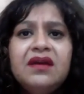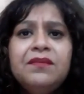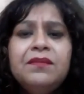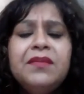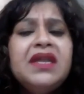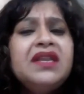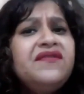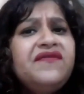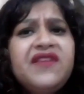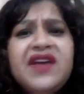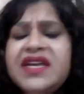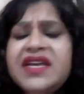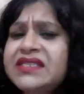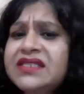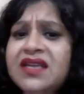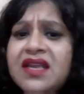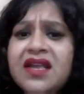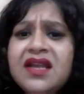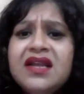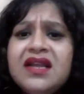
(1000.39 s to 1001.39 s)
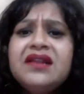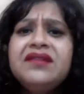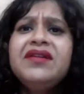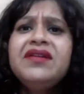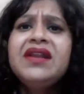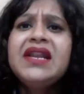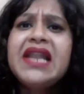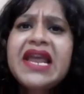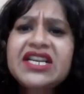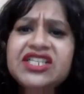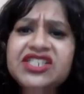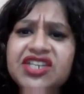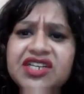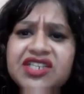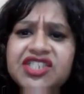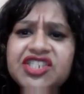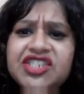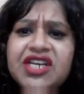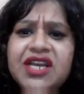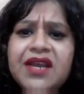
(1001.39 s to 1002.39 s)
Manifesting
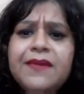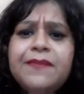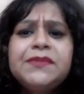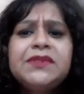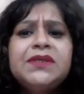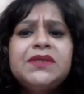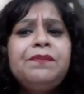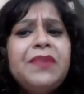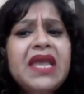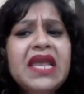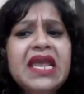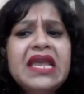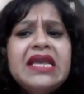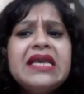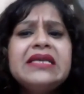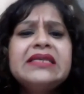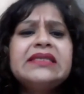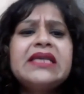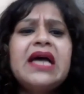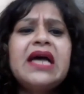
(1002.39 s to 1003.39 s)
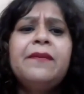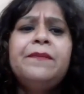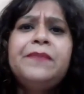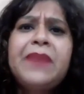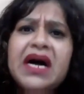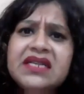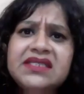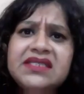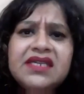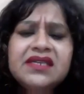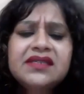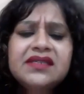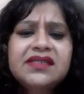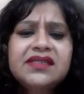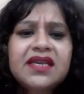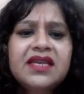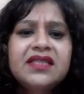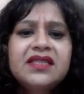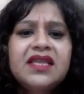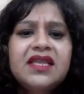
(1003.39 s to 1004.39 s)
relationships, peace, abundance
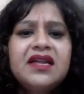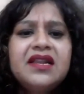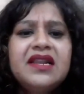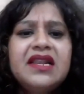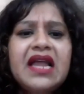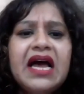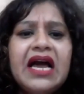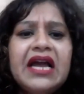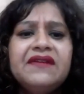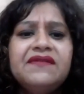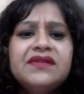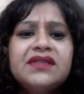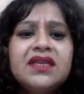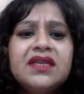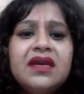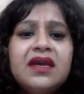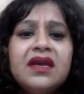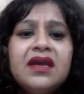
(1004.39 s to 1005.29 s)
in their lives.